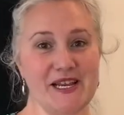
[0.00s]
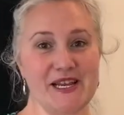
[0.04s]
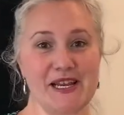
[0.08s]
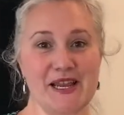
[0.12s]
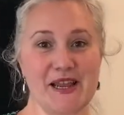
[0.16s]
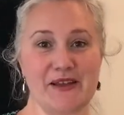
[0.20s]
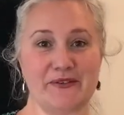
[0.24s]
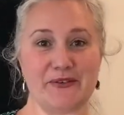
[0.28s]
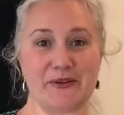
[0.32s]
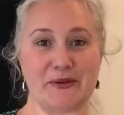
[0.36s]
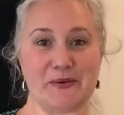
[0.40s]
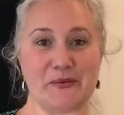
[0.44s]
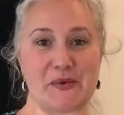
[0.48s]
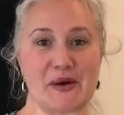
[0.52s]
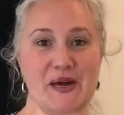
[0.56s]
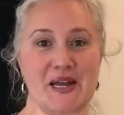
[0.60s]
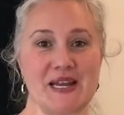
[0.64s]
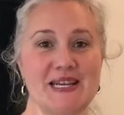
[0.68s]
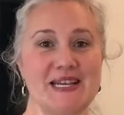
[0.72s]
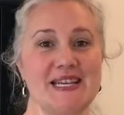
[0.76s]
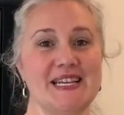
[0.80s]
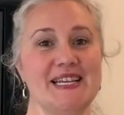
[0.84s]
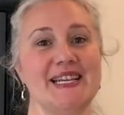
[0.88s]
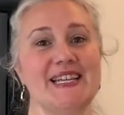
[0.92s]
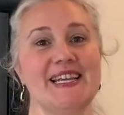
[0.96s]
everyone.
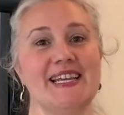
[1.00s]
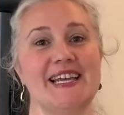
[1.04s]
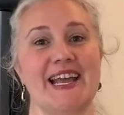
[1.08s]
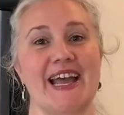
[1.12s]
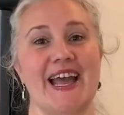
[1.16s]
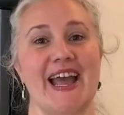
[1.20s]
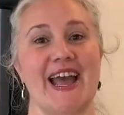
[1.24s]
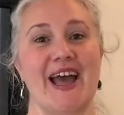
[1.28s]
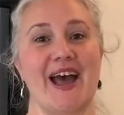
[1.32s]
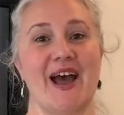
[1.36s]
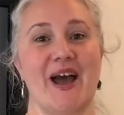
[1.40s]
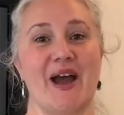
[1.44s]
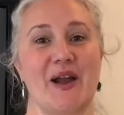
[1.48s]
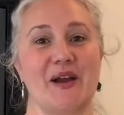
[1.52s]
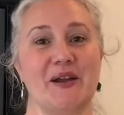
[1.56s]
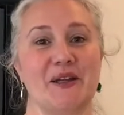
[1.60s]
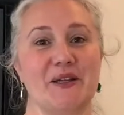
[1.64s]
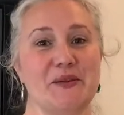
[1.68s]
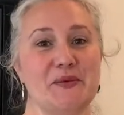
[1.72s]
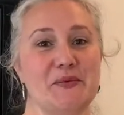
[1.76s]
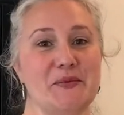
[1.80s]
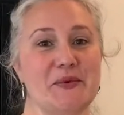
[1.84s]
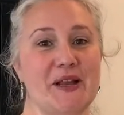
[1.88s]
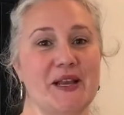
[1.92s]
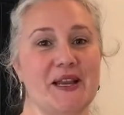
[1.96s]
Are
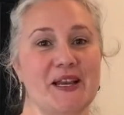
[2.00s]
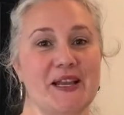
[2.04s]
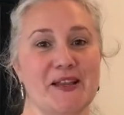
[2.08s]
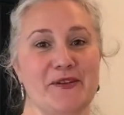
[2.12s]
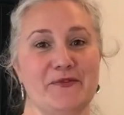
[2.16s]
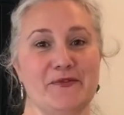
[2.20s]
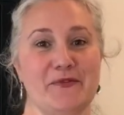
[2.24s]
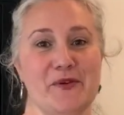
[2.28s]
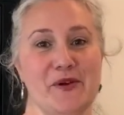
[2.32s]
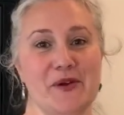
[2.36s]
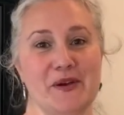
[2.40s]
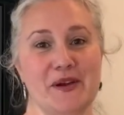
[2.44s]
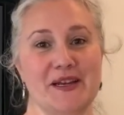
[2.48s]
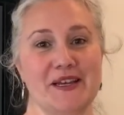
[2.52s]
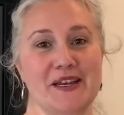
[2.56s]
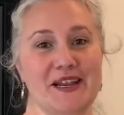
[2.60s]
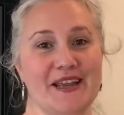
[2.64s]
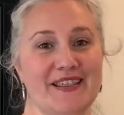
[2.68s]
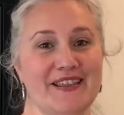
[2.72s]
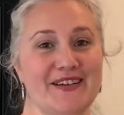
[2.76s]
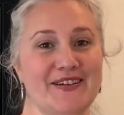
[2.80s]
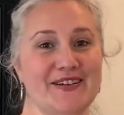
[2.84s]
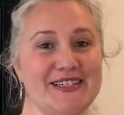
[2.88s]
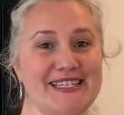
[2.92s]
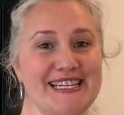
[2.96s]
you ready for
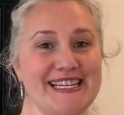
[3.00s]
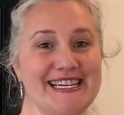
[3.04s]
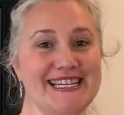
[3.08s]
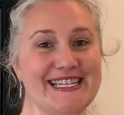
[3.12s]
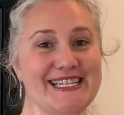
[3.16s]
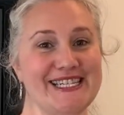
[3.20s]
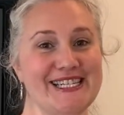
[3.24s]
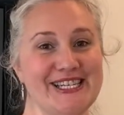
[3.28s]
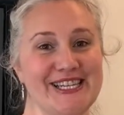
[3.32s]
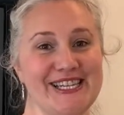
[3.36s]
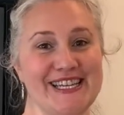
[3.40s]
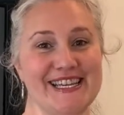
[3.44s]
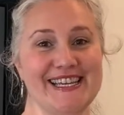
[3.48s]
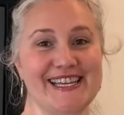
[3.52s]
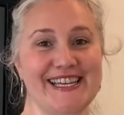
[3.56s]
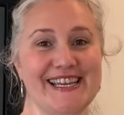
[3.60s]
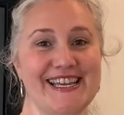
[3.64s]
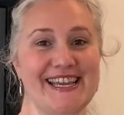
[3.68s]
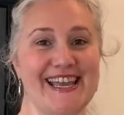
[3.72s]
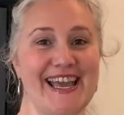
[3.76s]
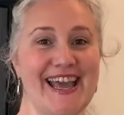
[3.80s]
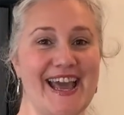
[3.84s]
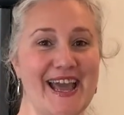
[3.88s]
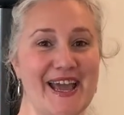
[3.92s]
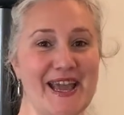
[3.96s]
another dish?
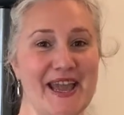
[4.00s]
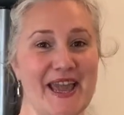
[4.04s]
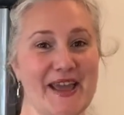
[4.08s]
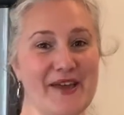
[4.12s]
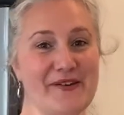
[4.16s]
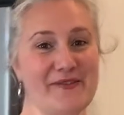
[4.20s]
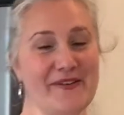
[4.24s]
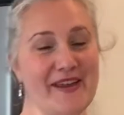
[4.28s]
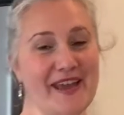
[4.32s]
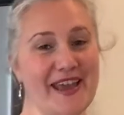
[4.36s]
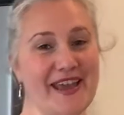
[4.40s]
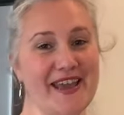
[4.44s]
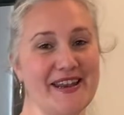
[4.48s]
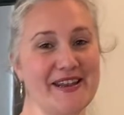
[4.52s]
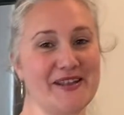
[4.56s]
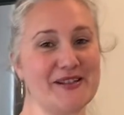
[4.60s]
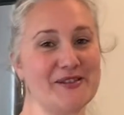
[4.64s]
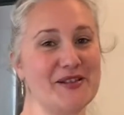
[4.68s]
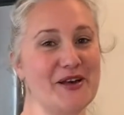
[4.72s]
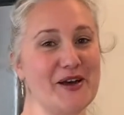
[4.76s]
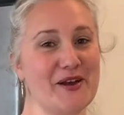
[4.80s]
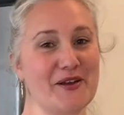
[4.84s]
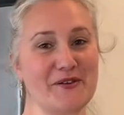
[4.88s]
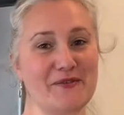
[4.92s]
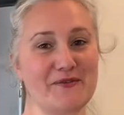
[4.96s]
I have had a
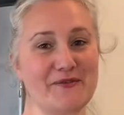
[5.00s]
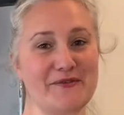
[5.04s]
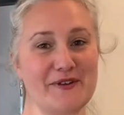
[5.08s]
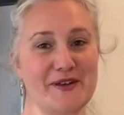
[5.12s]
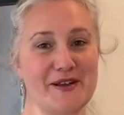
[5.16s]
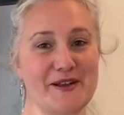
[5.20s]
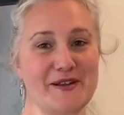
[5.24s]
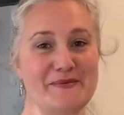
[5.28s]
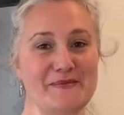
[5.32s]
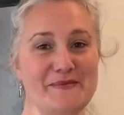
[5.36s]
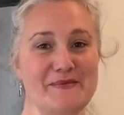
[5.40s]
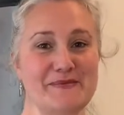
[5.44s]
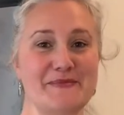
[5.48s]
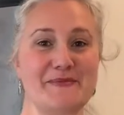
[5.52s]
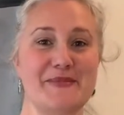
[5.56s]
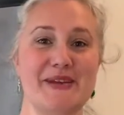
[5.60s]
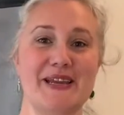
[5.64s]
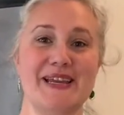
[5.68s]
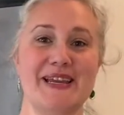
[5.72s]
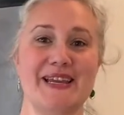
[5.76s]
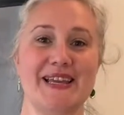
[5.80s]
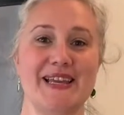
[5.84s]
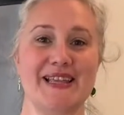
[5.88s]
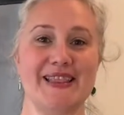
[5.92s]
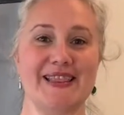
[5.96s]
lot of fun
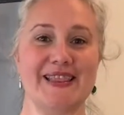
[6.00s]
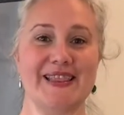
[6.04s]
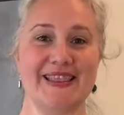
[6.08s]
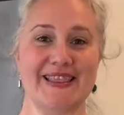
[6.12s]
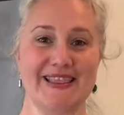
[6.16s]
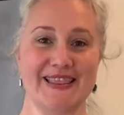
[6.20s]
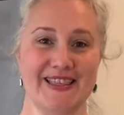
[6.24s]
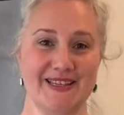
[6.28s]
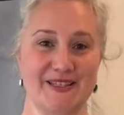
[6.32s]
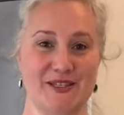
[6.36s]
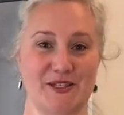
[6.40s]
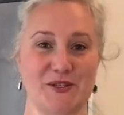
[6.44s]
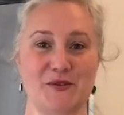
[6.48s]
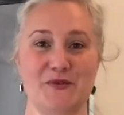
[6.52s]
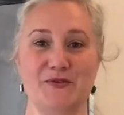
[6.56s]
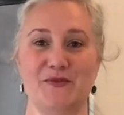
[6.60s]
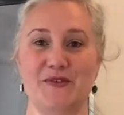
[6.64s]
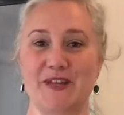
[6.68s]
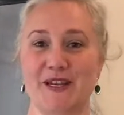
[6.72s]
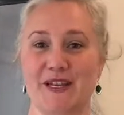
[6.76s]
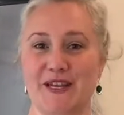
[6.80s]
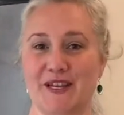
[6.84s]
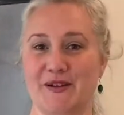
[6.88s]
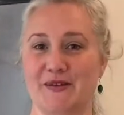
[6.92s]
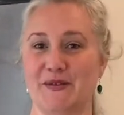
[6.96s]
making the two
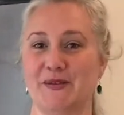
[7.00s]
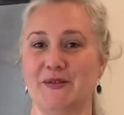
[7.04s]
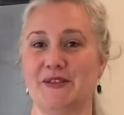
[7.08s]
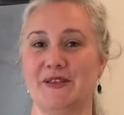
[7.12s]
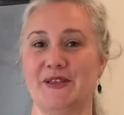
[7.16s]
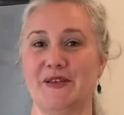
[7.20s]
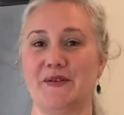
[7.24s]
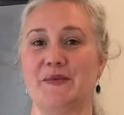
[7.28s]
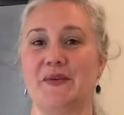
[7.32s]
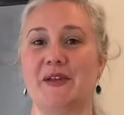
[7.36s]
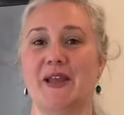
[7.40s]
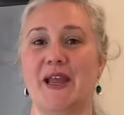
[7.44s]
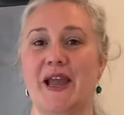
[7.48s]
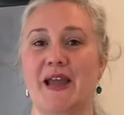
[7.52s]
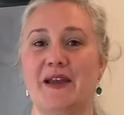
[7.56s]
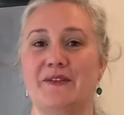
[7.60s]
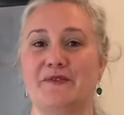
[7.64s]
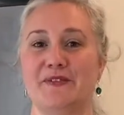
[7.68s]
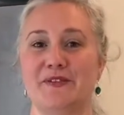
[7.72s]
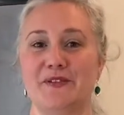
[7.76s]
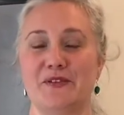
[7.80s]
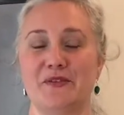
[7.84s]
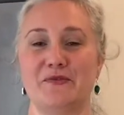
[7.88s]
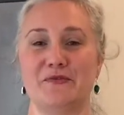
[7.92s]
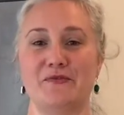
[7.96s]
videos that we have
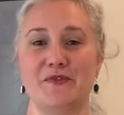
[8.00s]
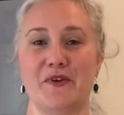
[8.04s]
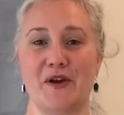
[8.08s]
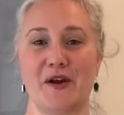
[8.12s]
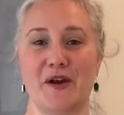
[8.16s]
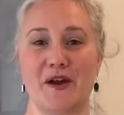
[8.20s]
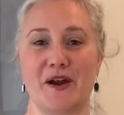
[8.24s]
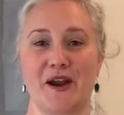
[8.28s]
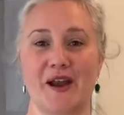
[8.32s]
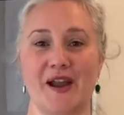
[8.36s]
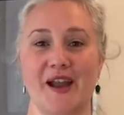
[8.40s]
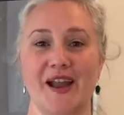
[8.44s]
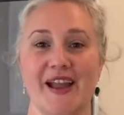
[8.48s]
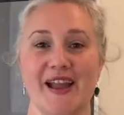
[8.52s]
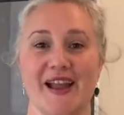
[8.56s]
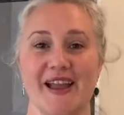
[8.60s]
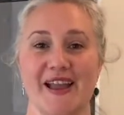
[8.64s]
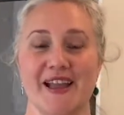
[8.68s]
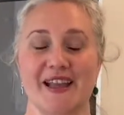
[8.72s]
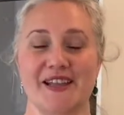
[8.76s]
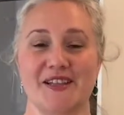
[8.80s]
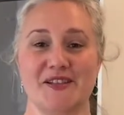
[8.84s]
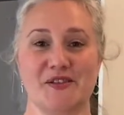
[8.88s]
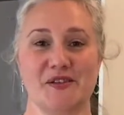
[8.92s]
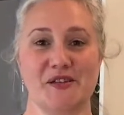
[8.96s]
so far.
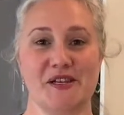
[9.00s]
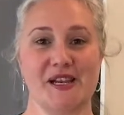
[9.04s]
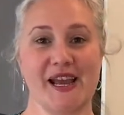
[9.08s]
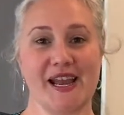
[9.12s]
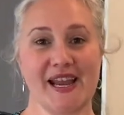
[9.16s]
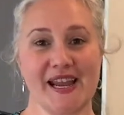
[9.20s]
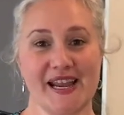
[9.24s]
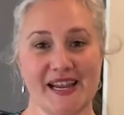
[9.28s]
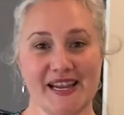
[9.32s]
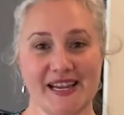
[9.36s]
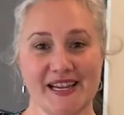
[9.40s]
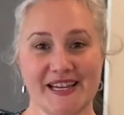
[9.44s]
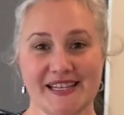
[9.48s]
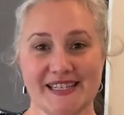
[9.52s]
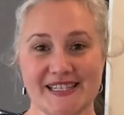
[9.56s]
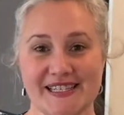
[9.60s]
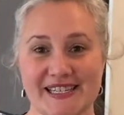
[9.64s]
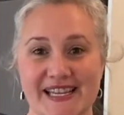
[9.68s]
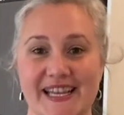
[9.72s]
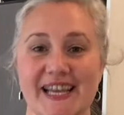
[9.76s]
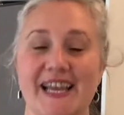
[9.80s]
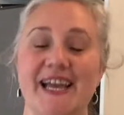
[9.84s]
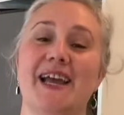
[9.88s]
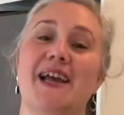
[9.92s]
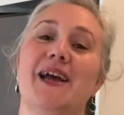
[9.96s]
Tonight,
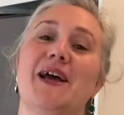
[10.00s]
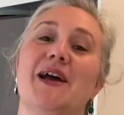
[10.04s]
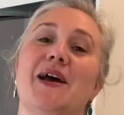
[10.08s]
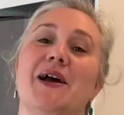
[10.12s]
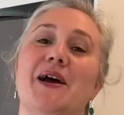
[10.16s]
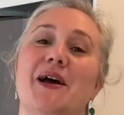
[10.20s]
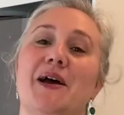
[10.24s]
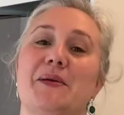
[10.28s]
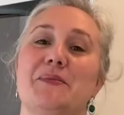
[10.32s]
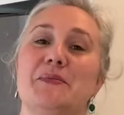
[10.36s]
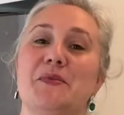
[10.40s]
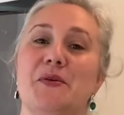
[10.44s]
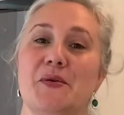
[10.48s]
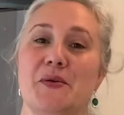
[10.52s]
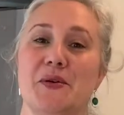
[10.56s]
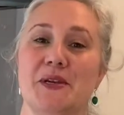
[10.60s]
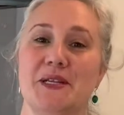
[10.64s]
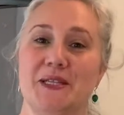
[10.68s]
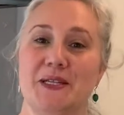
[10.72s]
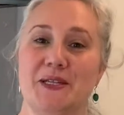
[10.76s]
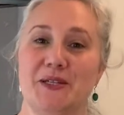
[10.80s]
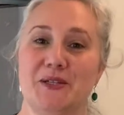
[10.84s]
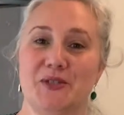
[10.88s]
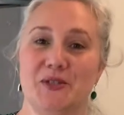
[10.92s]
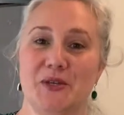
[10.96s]
I'm going
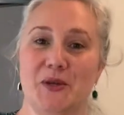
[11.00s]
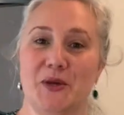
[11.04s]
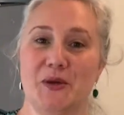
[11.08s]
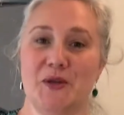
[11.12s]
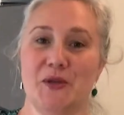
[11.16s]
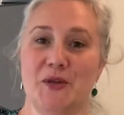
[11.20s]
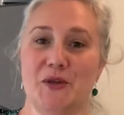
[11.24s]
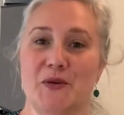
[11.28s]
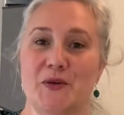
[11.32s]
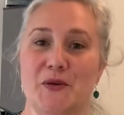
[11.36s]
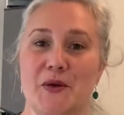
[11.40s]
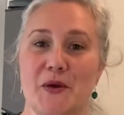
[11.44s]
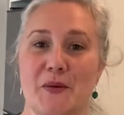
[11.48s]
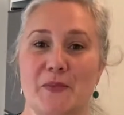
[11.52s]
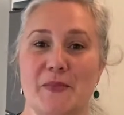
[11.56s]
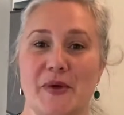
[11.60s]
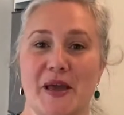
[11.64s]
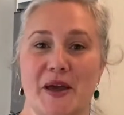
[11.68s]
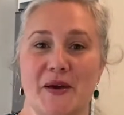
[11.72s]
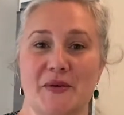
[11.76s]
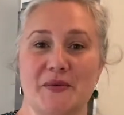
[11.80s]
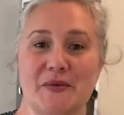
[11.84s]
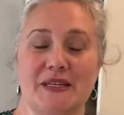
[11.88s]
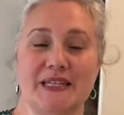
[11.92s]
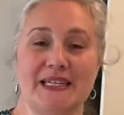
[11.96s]
to show you
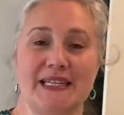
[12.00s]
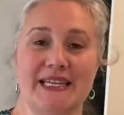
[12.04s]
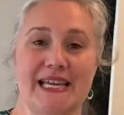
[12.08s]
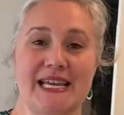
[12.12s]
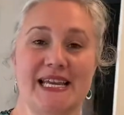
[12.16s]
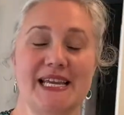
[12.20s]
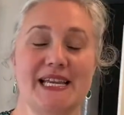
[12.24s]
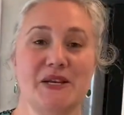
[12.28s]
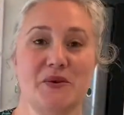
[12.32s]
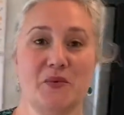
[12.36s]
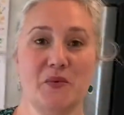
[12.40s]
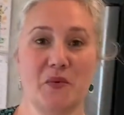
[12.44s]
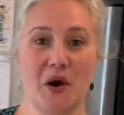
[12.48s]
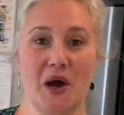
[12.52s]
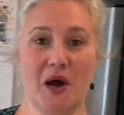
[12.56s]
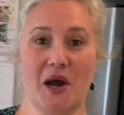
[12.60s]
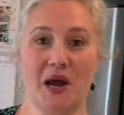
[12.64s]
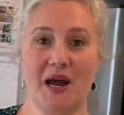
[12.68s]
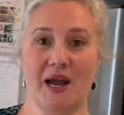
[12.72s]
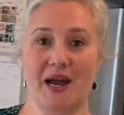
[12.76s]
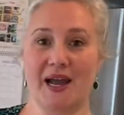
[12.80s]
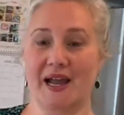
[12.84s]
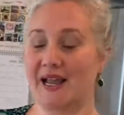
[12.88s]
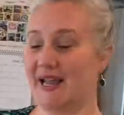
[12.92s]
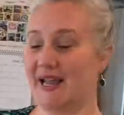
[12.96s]
about quinoa.